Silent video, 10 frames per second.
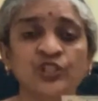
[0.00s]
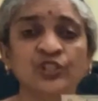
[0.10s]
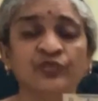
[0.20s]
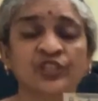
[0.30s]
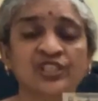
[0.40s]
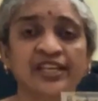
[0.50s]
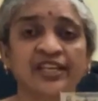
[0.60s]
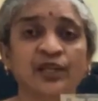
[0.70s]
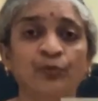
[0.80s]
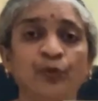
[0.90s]
which is an
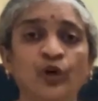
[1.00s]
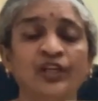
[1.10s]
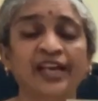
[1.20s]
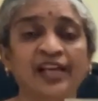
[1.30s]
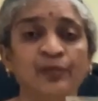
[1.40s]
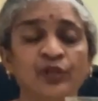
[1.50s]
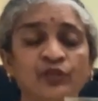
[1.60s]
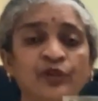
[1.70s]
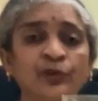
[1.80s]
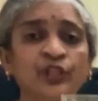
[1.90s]
important element of
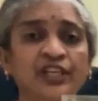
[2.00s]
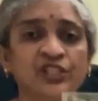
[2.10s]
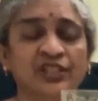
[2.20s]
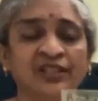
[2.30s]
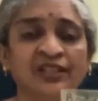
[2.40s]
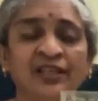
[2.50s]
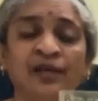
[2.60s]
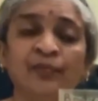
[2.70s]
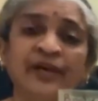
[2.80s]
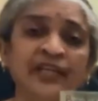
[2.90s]
communication.
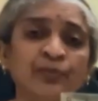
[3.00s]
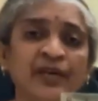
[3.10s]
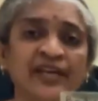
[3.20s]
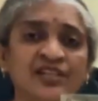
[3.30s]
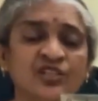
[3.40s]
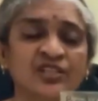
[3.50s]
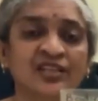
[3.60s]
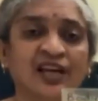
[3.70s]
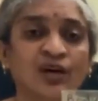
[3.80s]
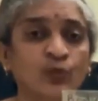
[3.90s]
Many parents
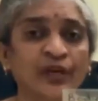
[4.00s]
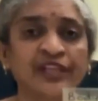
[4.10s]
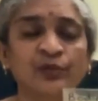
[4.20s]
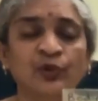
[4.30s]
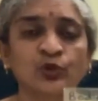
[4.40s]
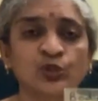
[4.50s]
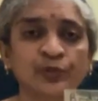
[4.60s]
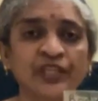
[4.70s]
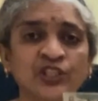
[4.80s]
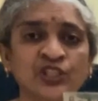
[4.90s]
are worried about
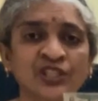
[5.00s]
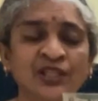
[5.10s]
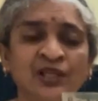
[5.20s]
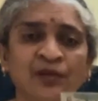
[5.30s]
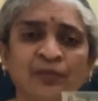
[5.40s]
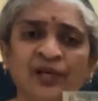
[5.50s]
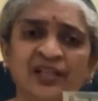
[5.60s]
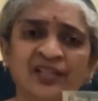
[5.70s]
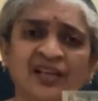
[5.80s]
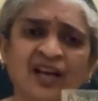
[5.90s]
speech, but
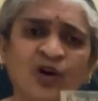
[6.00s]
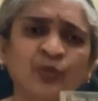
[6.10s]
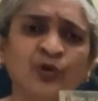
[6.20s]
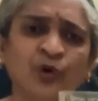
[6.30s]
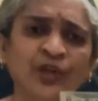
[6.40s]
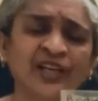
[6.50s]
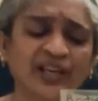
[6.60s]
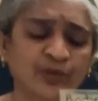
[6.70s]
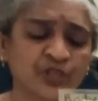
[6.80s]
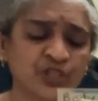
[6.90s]
how about body
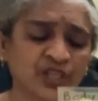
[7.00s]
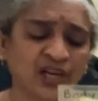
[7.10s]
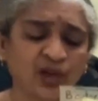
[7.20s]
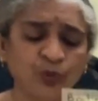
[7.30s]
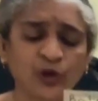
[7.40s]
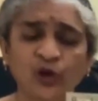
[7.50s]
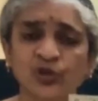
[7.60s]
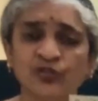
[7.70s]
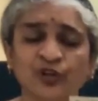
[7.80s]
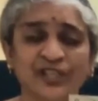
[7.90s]
language? How about,
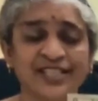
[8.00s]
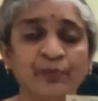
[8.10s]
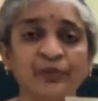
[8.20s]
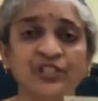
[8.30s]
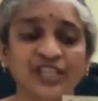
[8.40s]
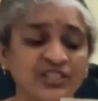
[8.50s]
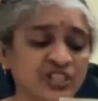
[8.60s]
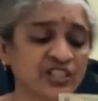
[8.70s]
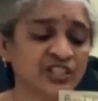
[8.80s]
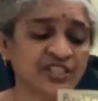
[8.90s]
for example,
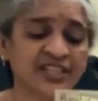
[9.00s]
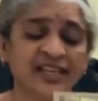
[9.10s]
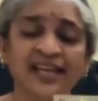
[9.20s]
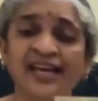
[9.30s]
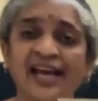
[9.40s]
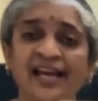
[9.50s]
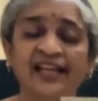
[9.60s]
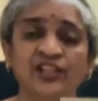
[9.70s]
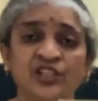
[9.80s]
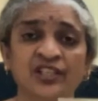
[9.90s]
gestures and
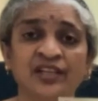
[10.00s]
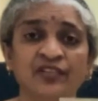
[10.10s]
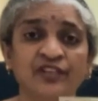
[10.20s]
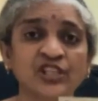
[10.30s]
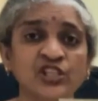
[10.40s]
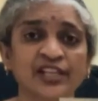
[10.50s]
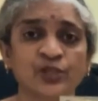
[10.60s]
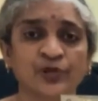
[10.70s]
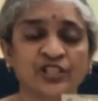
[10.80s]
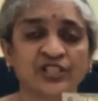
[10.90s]
facial
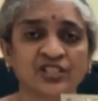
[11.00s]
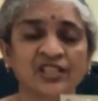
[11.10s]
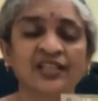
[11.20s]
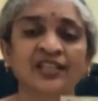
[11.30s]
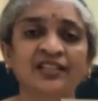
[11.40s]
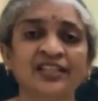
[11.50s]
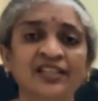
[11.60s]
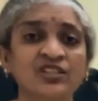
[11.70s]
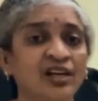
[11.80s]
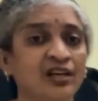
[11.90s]
expressions? These
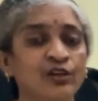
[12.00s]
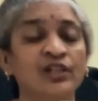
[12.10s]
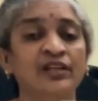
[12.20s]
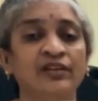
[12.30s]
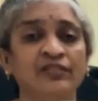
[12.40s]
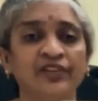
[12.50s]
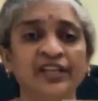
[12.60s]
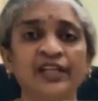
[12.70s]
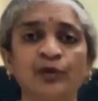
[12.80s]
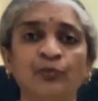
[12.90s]
are very
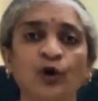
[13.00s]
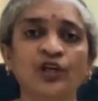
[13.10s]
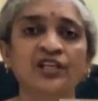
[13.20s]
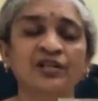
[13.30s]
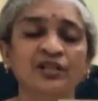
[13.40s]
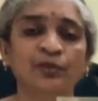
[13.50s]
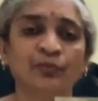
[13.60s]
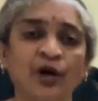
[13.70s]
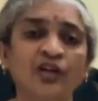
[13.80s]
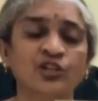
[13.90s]
important
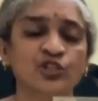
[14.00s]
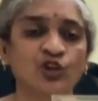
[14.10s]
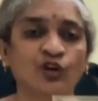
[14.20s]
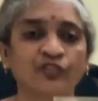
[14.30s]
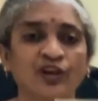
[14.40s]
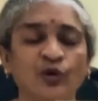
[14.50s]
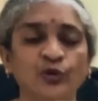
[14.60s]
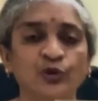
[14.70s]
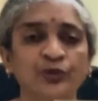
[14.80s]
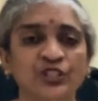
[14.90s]
parts of how
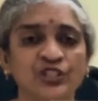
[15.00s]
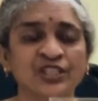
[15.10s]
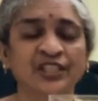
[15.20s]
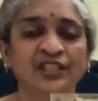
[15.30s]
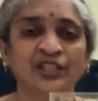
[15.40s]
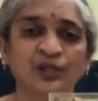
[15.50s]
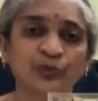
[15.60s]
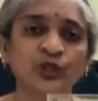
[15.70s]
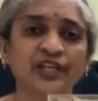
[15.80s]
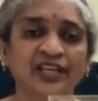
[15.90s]
humans
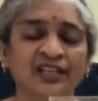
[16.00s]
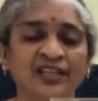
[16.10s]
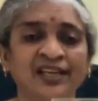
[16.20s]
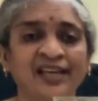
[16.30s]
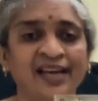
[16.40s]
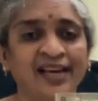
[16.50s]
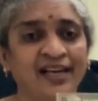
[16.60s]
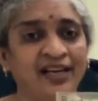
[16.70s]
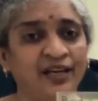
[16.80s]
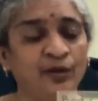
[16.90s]
communicate.
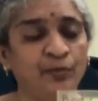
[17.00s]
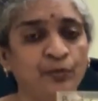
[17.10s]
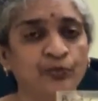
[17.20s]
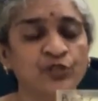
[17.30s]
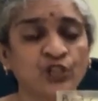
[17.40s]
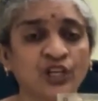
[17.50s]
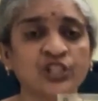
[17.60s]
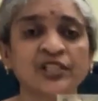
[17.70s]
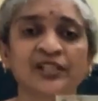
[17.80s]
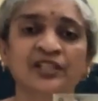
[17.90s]
A
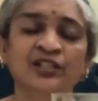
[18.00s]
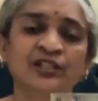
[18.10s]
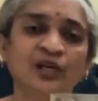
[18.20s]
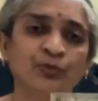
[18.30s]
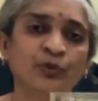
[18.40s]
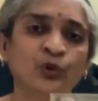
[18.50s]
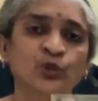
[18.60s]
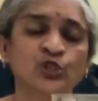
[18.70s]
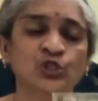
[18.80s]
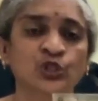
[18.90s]
structured approach
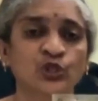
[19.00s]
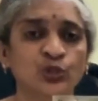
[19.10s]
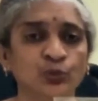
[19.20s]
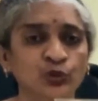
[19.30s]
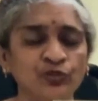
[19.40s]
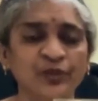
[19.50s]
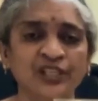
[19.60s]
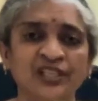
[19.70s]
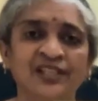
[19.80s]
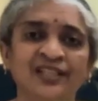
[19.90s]
to movement
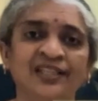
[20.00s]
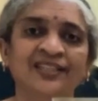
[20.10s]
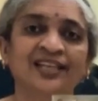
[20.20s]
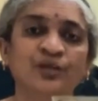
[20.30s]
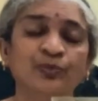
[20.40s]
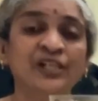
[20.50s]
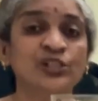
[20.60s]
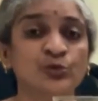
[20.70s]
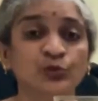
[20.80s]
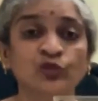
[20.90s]
that builds
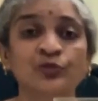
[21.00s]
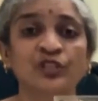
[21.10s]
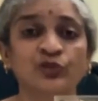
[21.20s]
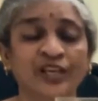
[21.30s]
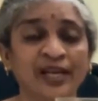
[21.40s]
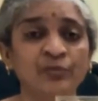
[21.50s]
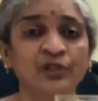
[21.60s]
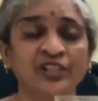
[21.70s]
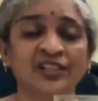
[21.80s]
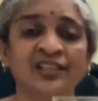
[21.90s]
movement vocabulary
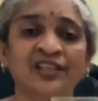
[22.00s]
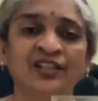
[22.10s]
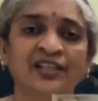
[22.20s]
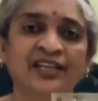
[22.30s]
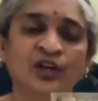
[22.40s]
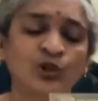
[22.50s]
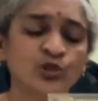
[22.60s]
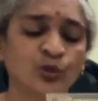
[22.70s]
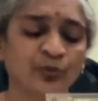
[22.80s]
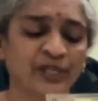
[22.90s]
can also
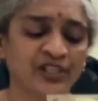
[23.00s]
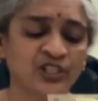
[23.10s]
build